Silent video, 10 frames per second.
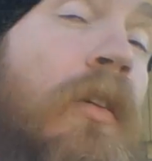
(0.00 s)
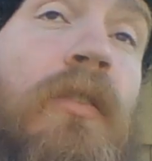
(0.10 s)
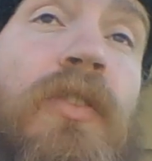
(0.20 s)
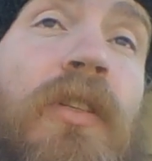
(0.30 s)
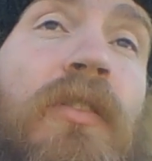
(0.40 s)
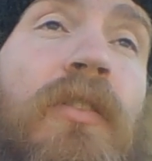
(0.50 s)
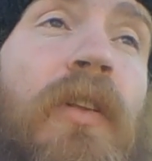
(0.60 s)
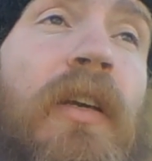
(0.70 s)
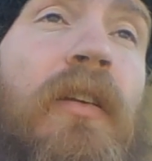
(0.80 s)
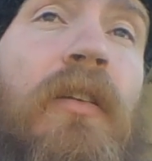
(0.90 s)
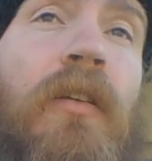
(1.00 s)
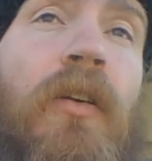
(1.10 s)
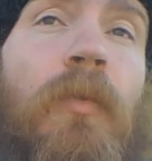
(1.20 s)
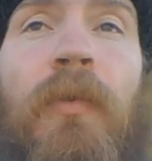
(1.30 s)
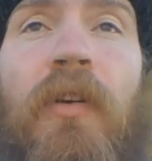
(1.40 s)

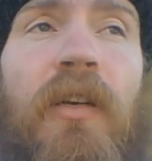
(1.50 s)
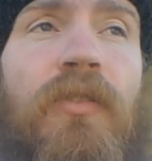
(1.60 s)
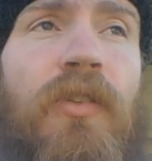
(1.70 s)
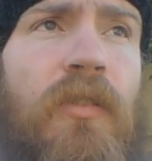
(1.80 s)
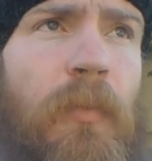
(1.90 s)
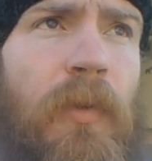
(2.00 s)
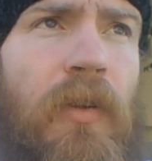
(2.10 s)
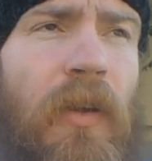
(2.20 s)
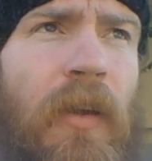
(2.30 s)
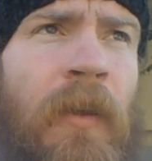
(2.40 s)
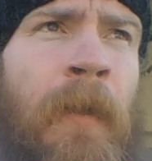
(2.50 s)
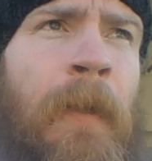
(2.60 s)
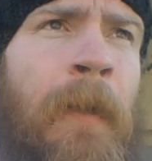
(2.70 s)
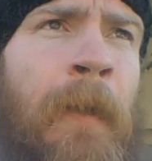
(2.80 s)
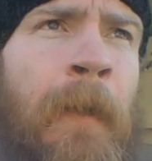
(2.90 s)
a little house church up here. And,